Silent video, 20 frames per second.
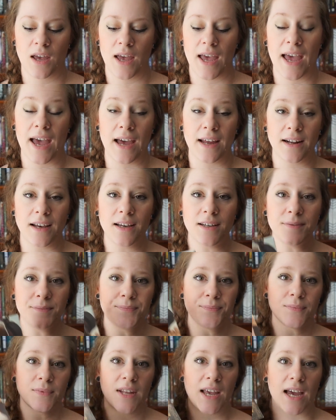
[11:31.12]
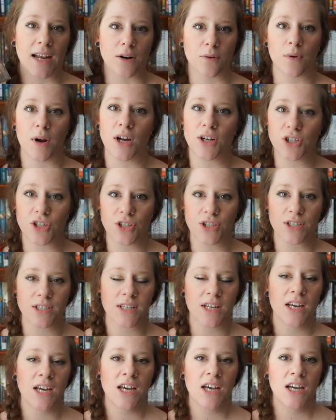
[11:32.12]
Hannah
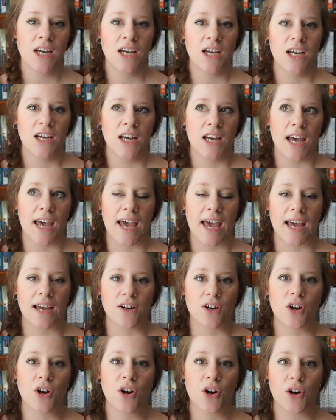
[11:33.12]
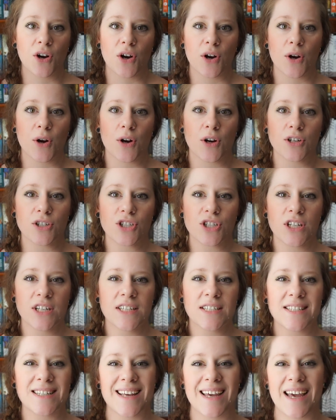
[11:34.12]
Rogers, and
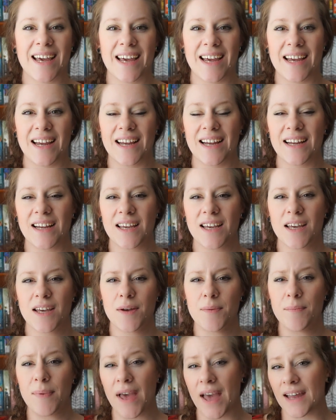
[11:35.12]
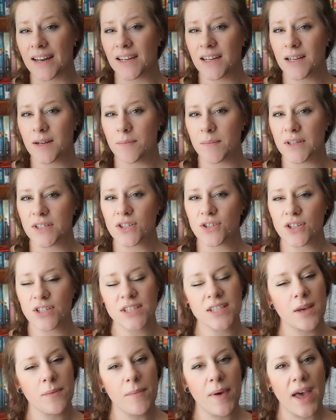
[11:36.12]
she's a companion, a
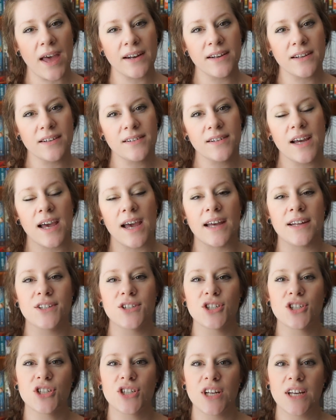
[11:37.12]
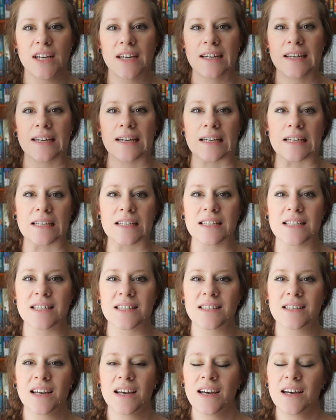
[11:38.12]
mistress companion, and she
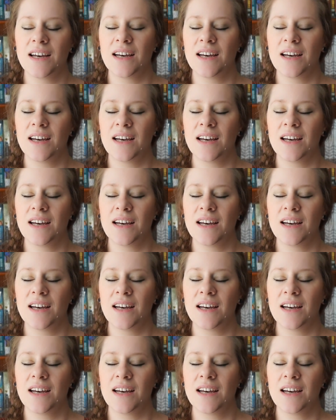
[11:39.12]
is